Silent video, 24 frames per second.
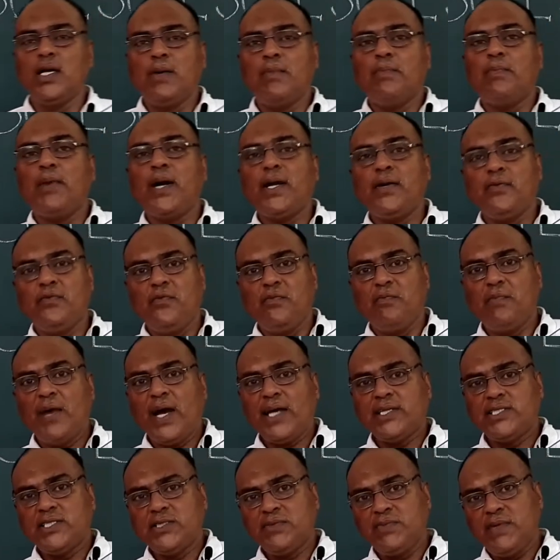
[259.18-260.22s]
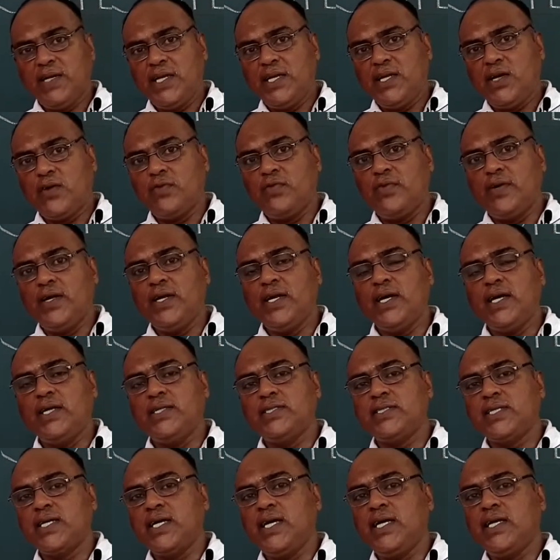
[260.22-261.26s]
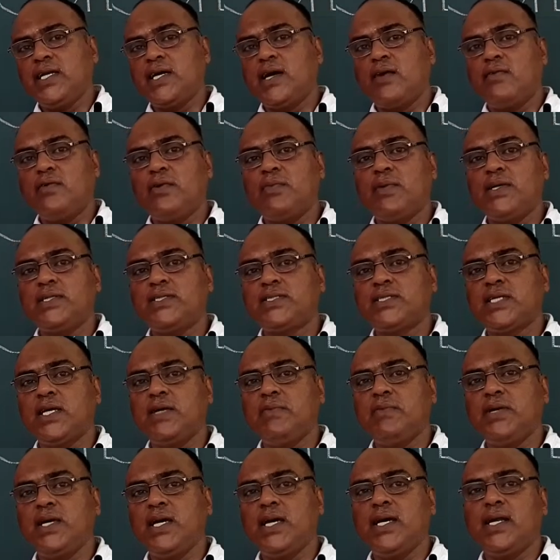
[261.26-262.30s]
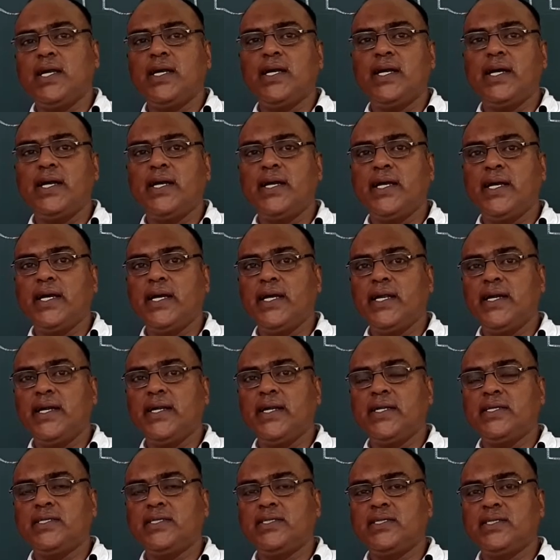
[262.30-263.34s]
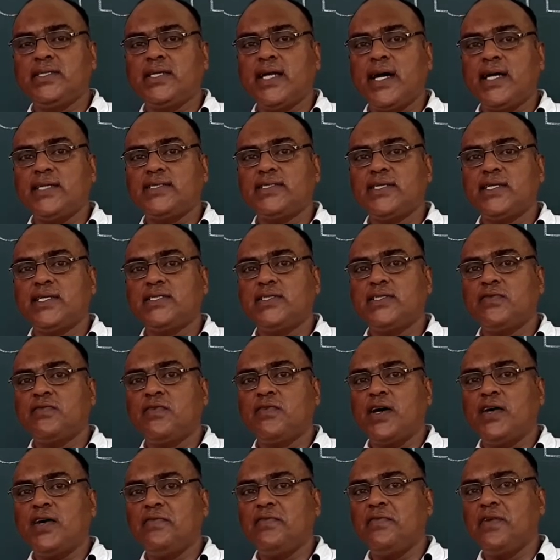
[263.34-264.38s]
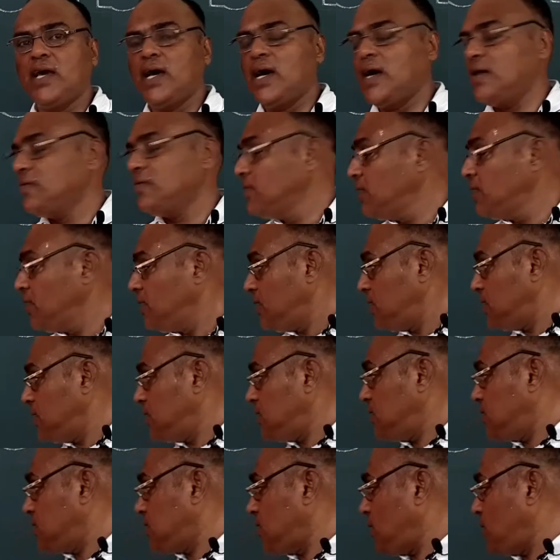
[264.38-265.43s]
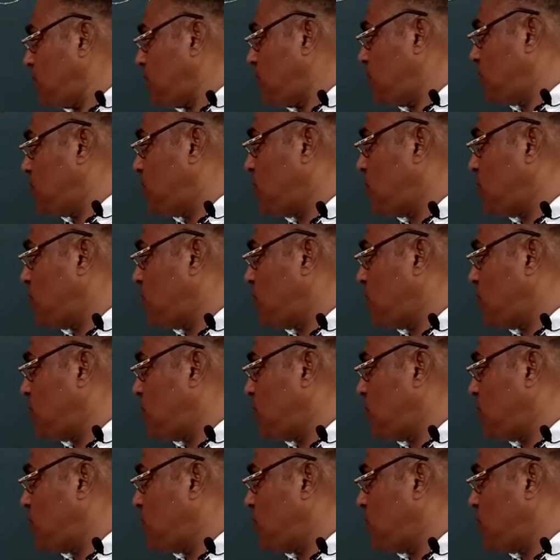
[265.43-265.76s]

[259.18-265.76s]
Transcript: but maximum area of India is again covered by semi-arid and arid areas, and that's the reason why we have this type of